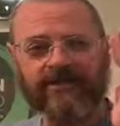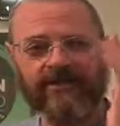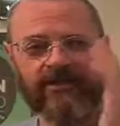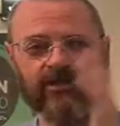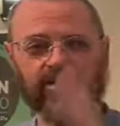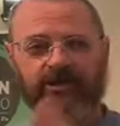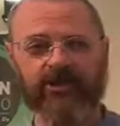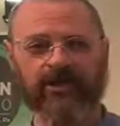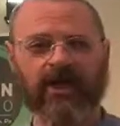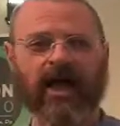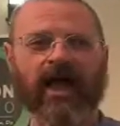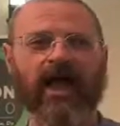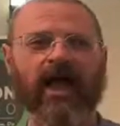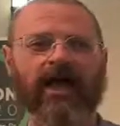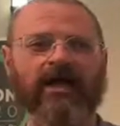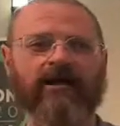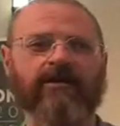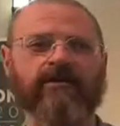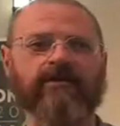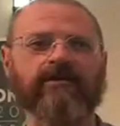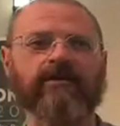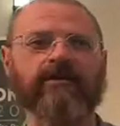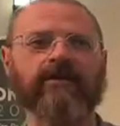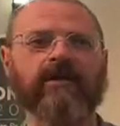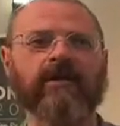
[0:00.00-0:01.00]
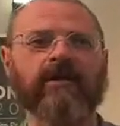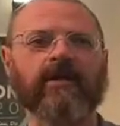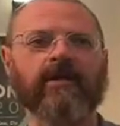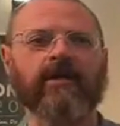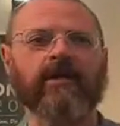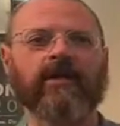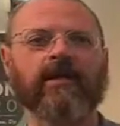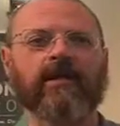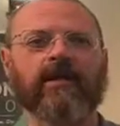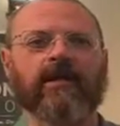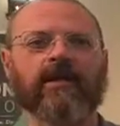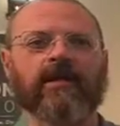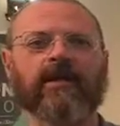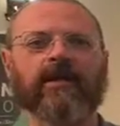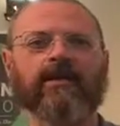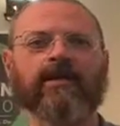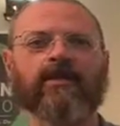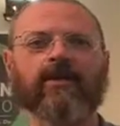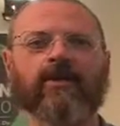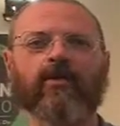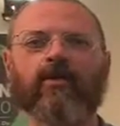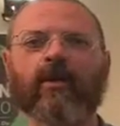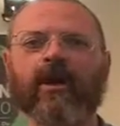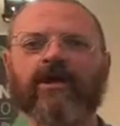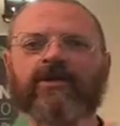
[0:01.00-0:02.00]
child, the
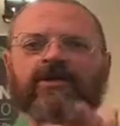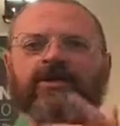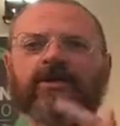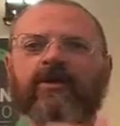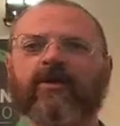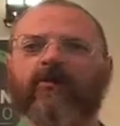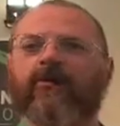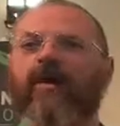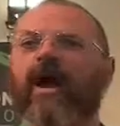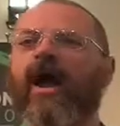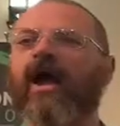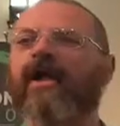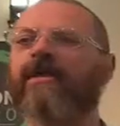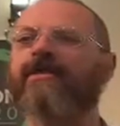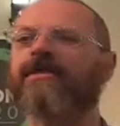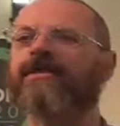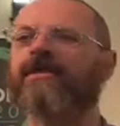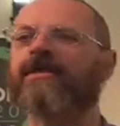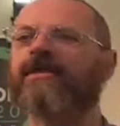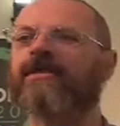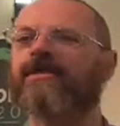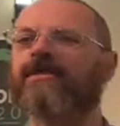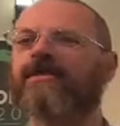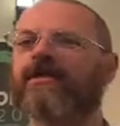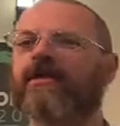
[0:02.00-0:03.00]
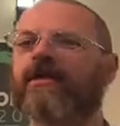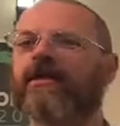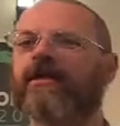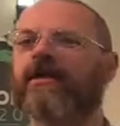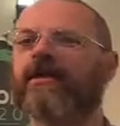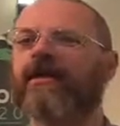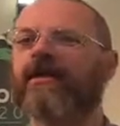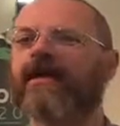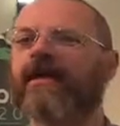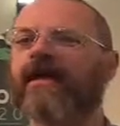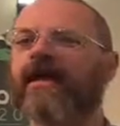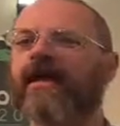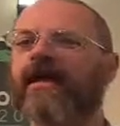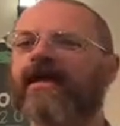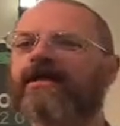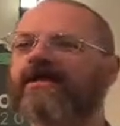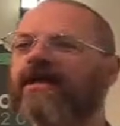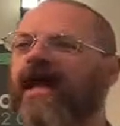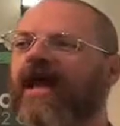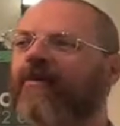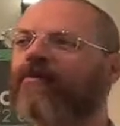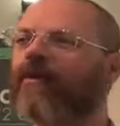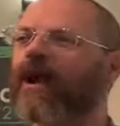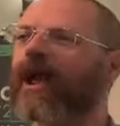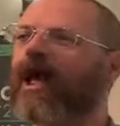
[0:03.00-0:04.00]
question arises, is
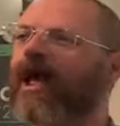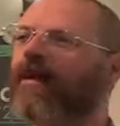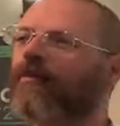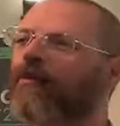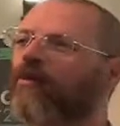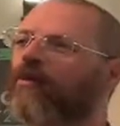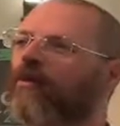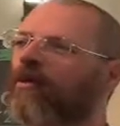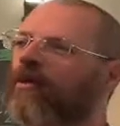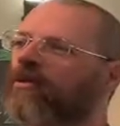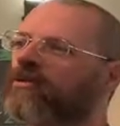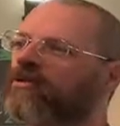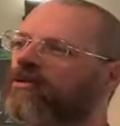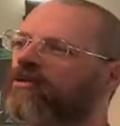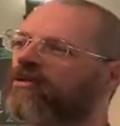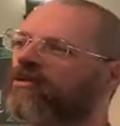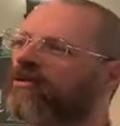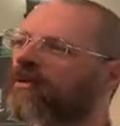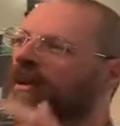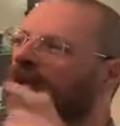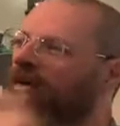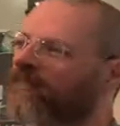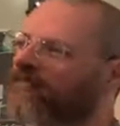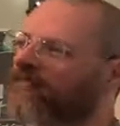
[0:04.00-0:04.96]
Abraham going to love